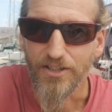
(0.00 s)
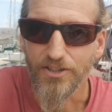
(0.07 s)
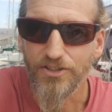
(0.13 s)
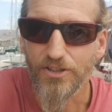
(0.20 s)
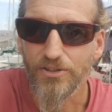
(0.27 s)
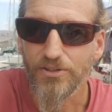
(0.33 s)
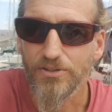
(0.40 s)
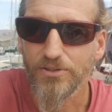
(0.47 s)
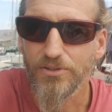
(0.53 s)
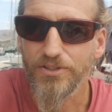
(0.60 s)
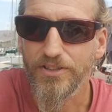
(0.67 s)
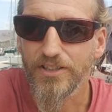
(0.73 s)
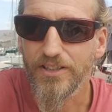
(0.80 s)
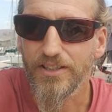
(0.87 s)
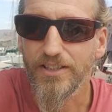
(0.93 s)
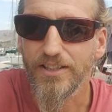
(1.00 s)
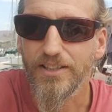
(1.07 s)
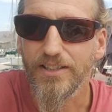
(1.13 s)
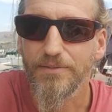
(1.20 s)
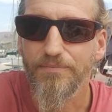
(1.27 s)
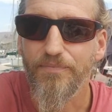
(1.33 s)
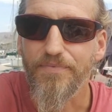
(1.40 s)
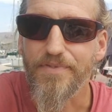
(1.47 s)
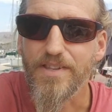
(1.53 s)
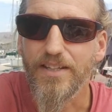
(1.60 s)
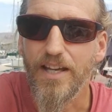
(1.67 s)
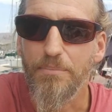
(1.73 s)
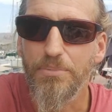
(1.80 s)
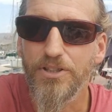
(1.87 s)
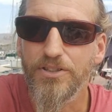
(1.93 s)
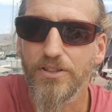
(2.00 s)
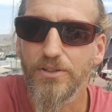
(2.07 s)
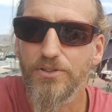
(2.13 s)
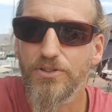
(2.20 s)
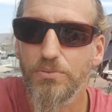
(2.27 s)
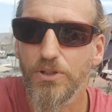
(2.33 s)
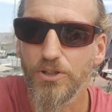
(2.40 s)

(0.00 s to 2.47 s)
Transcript: So the episodes